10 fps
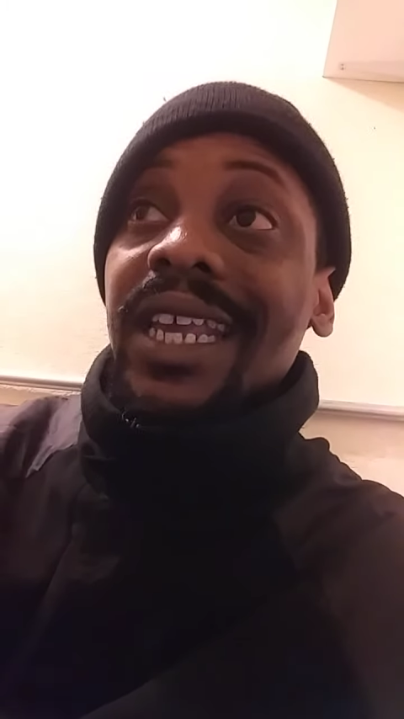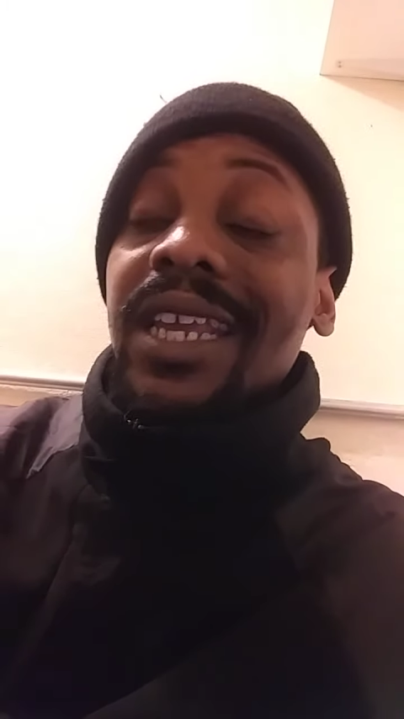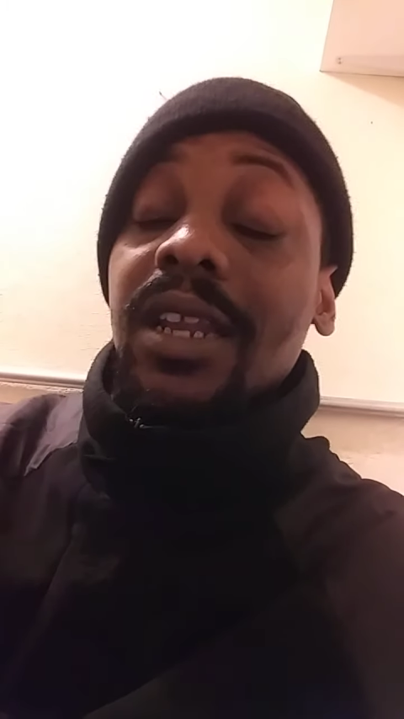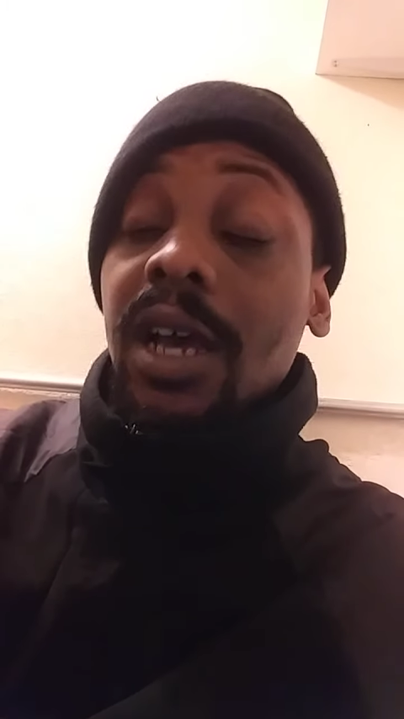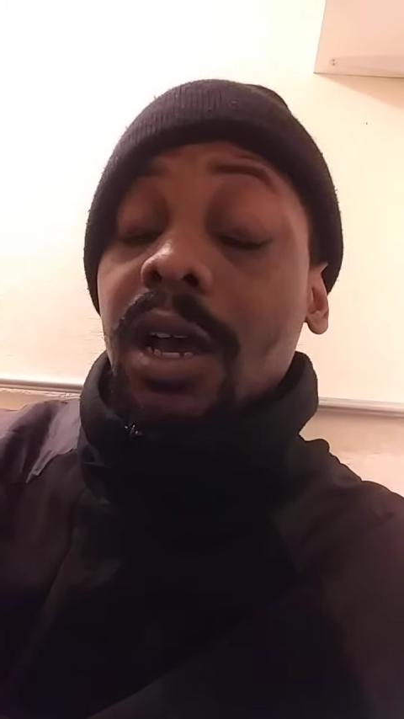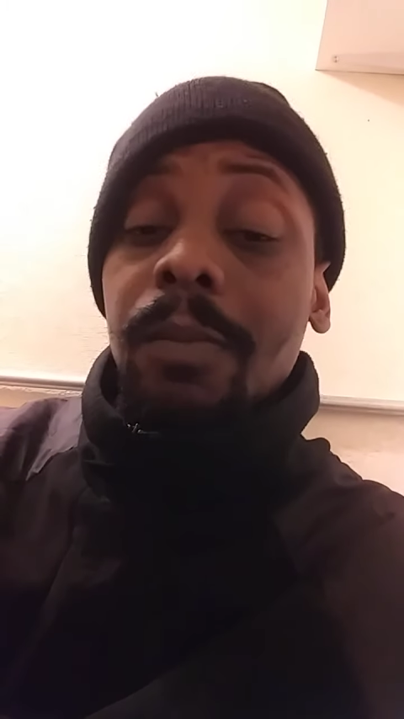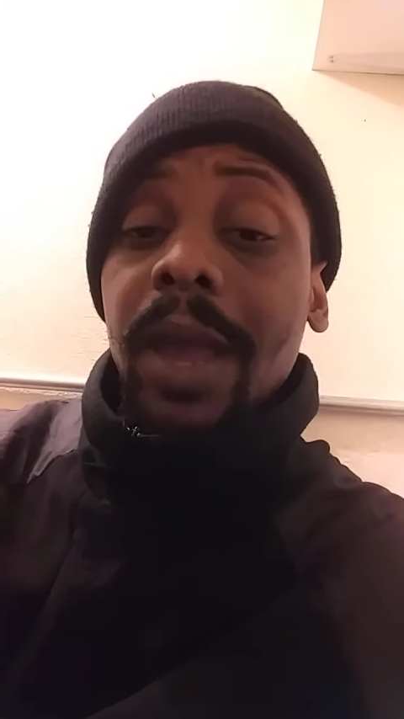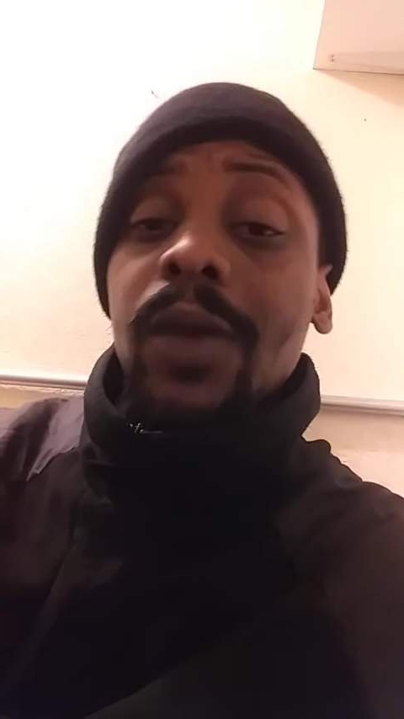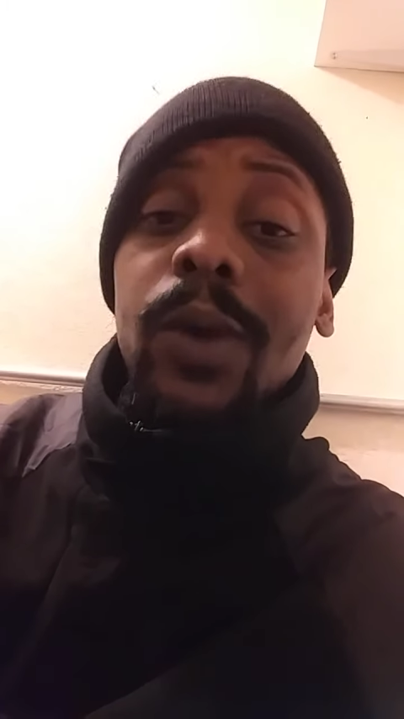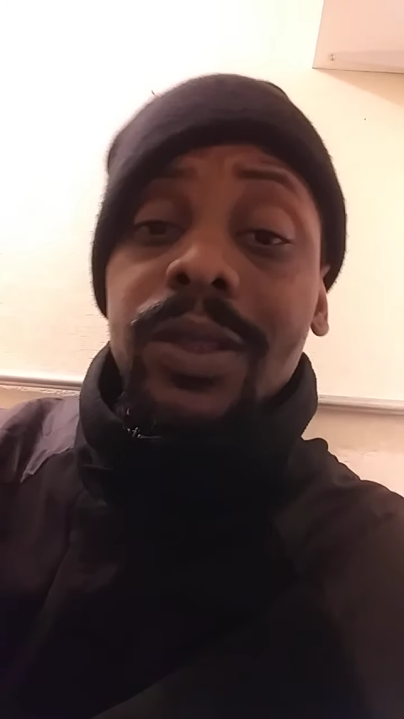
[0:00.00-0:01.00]
in uh,
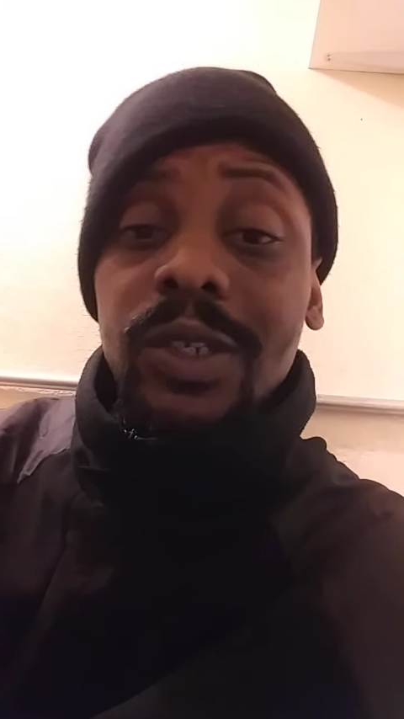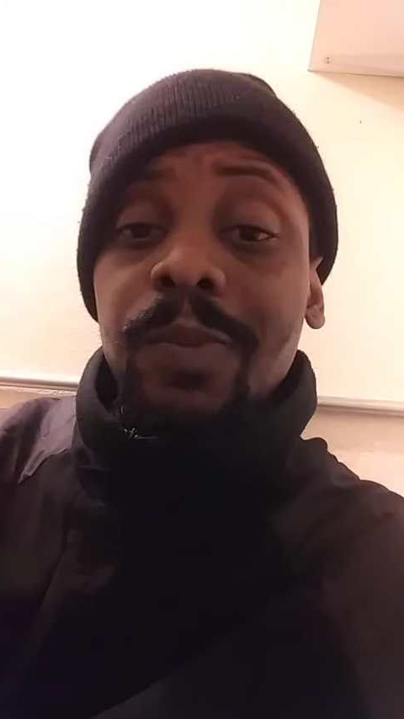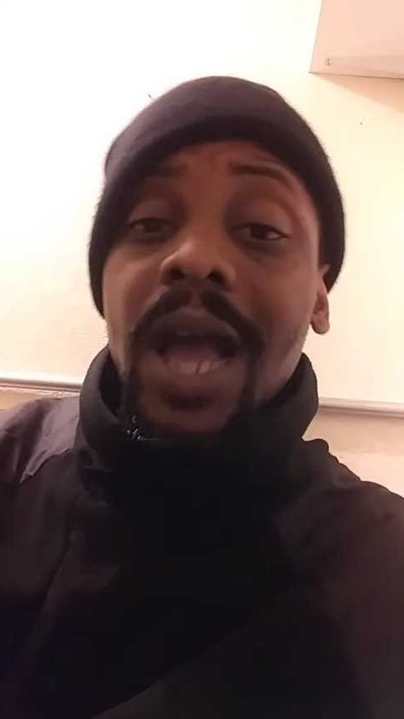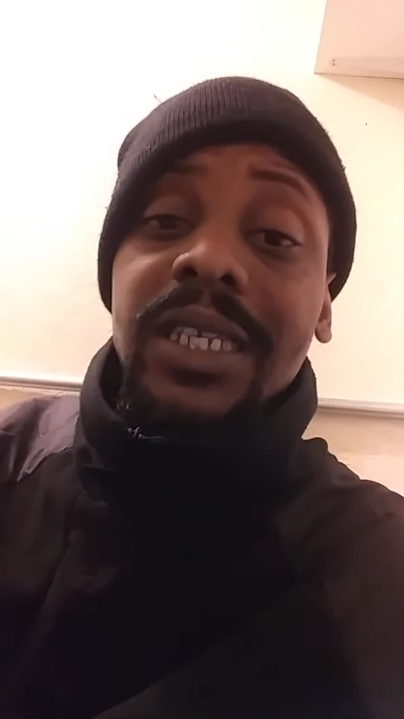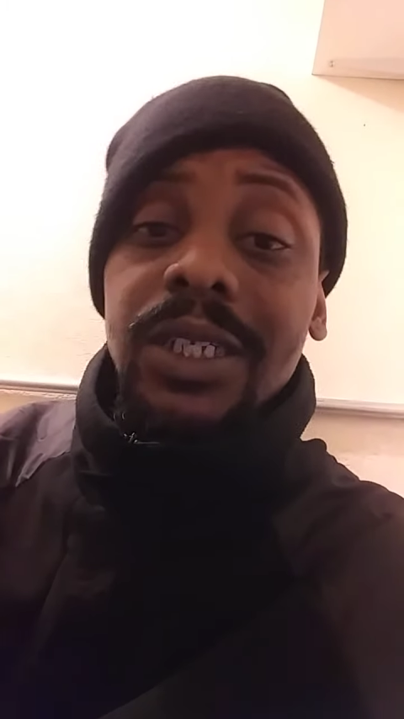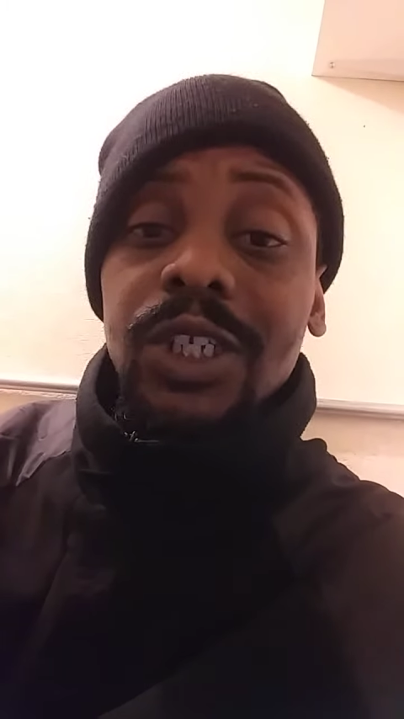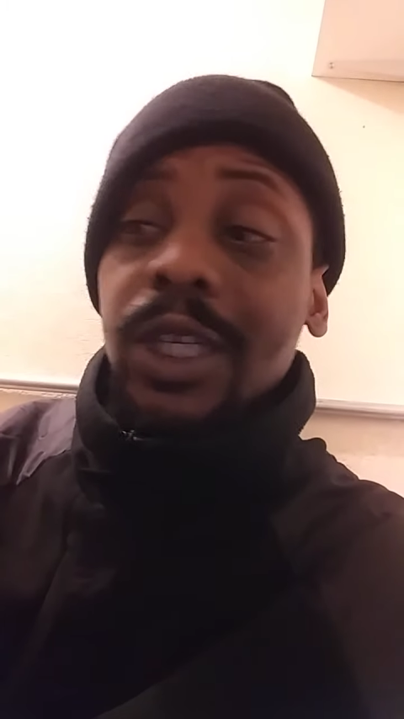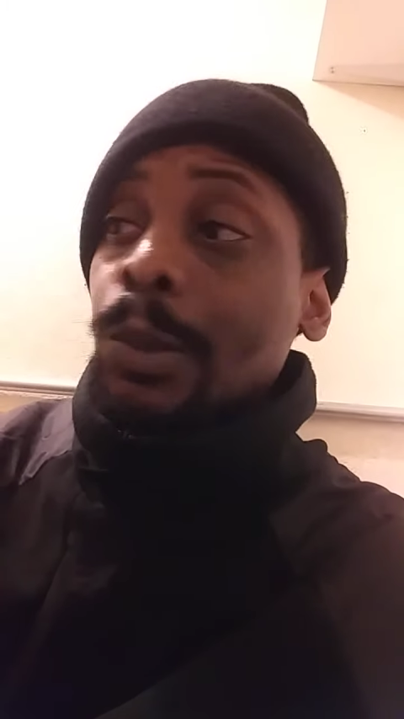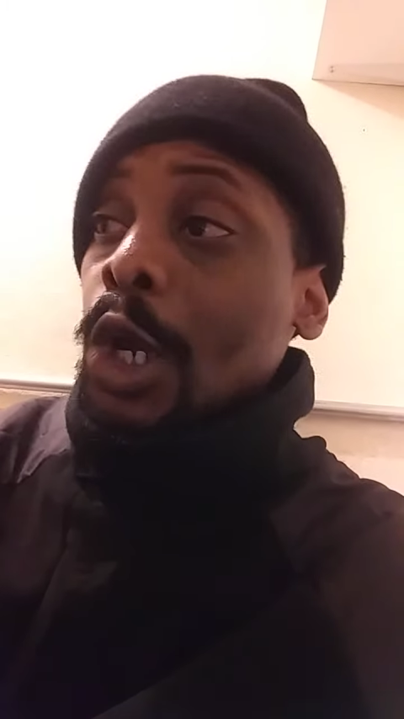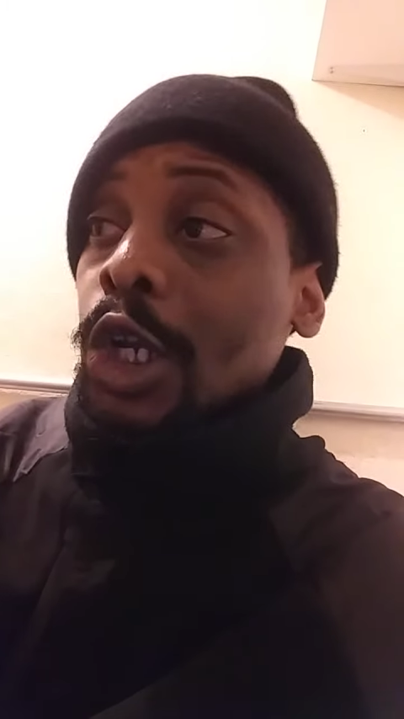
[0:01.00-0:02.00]
Mayweather's boxing gym,